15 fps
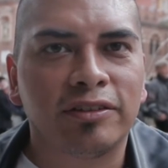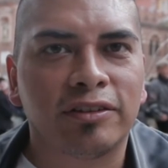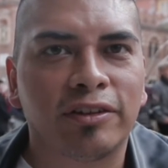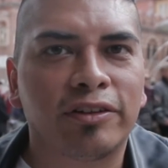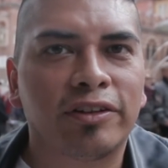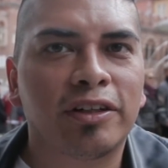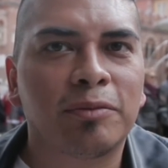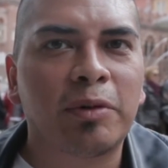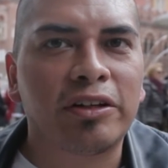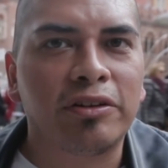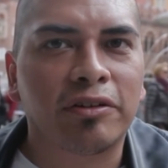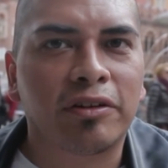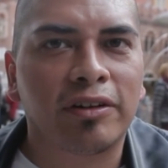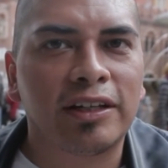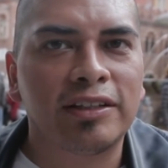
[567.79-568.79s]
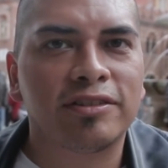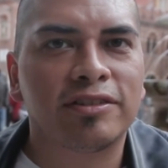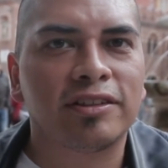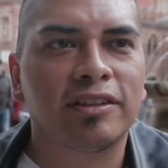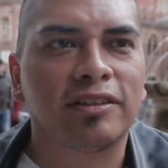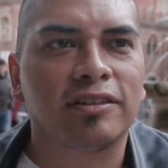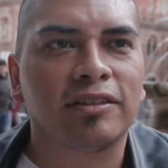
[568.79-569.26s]
Learning about your
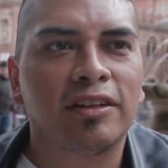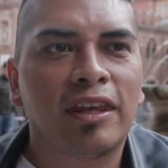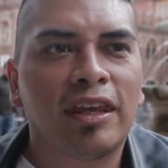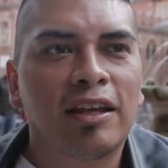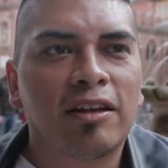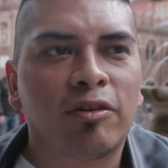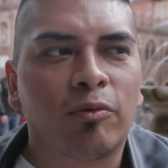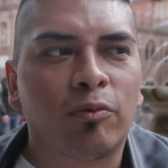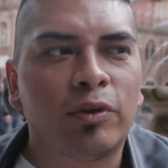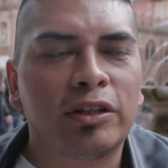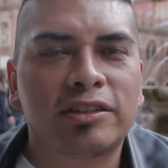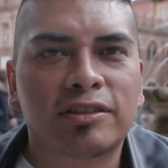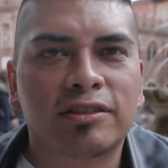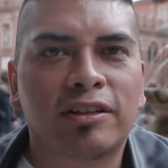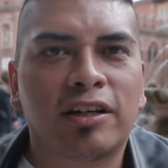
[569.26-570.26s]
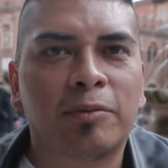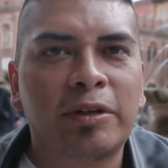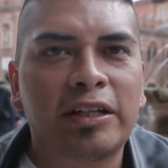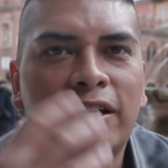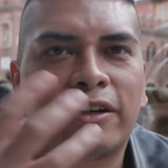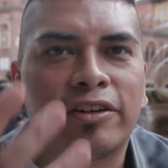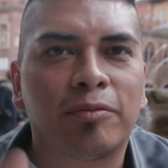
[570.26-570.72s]
cleansing, what's
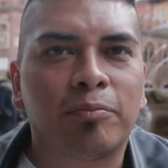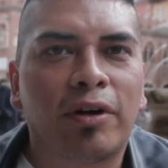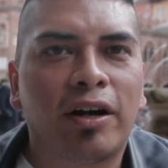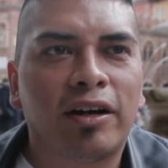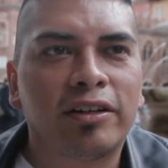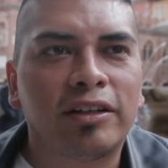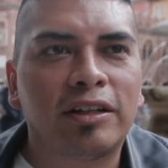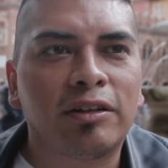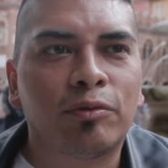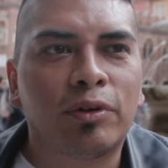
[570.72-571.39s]
coming out of your body,